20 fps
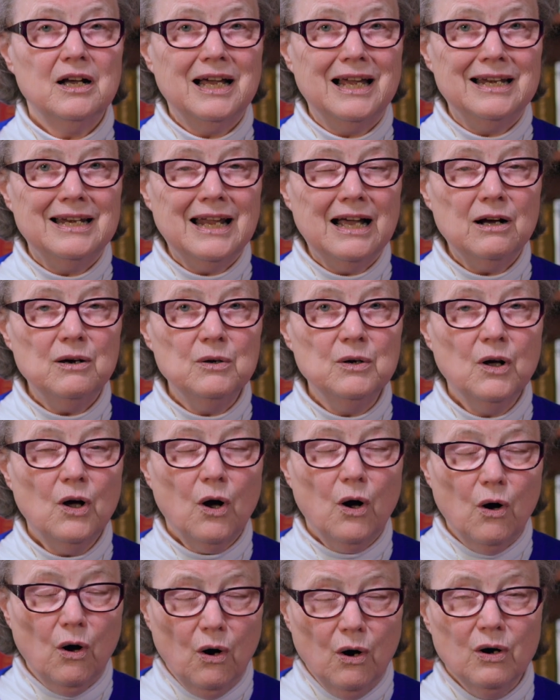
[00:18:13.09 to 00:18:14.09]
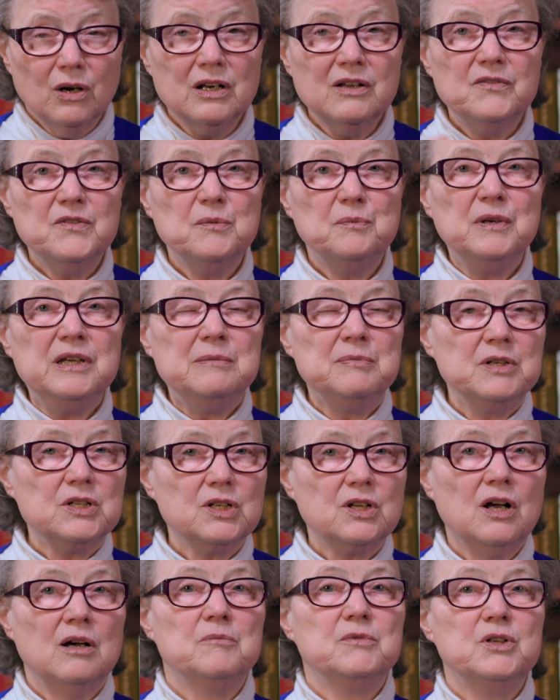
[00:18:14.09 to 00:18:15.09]
allow all of the people
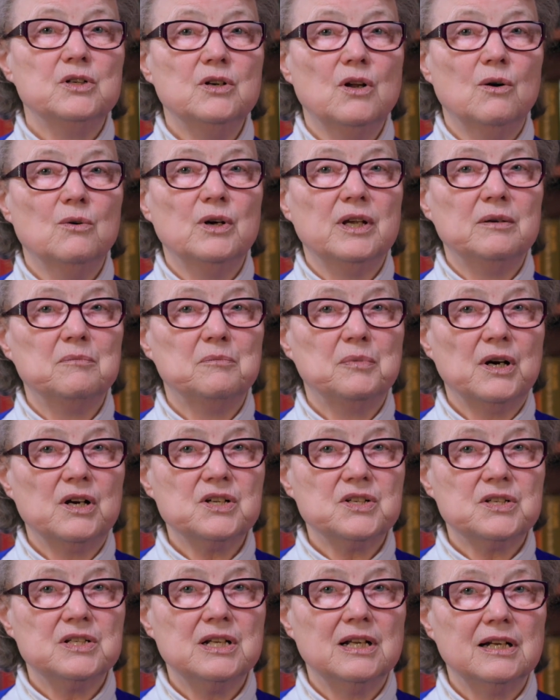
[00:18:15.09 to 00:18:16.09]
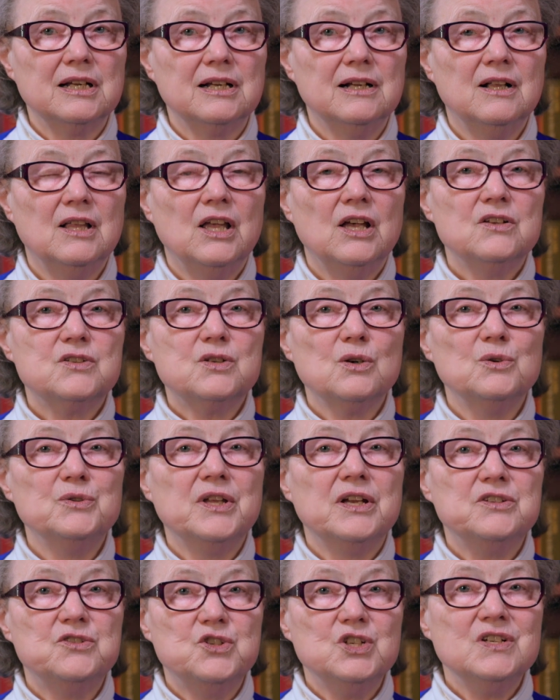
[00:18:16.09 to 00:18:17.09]
to come to know him personally, so
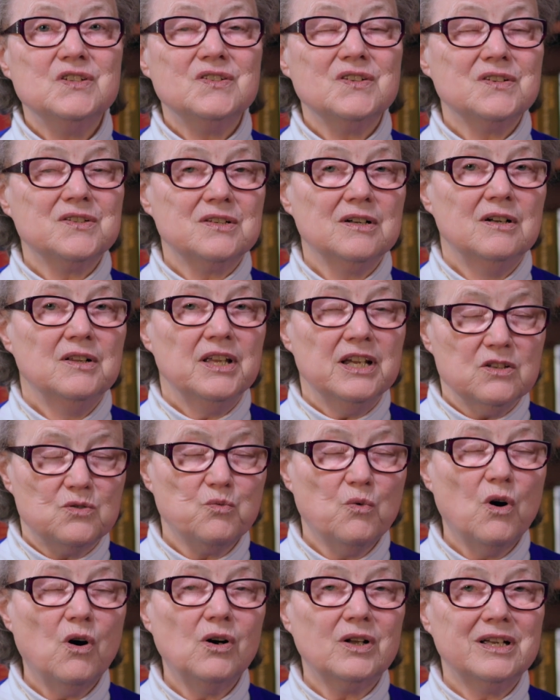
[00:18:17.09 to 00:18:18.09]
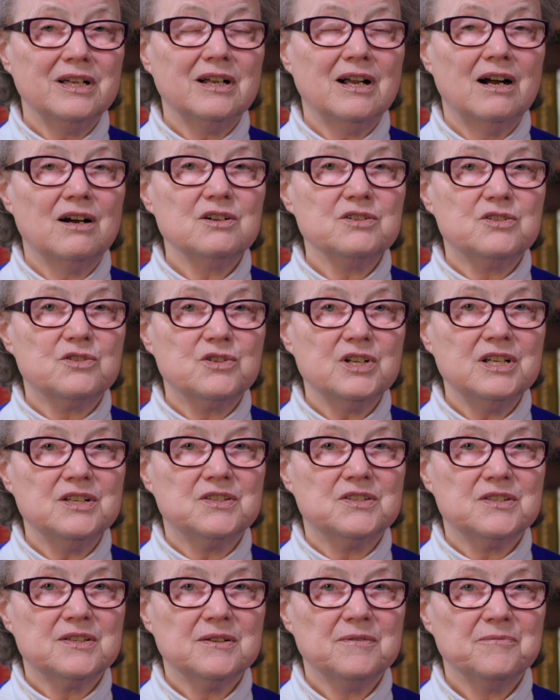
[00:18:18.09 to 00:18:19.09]
that Jesus is walking our
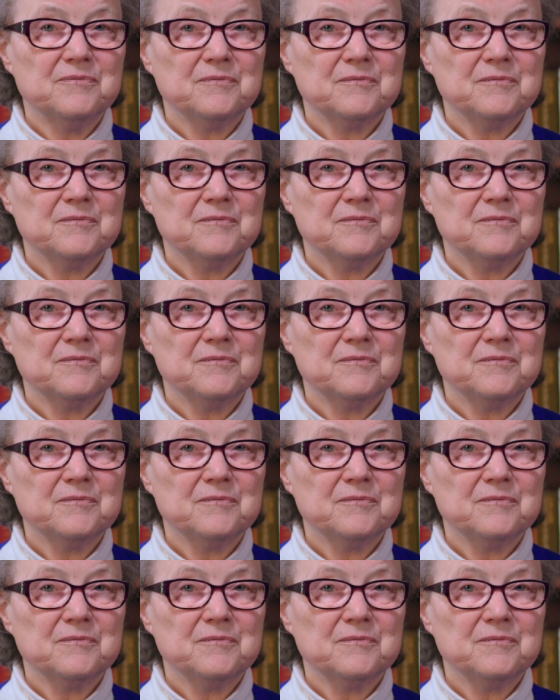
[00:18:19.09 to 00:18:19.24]
streets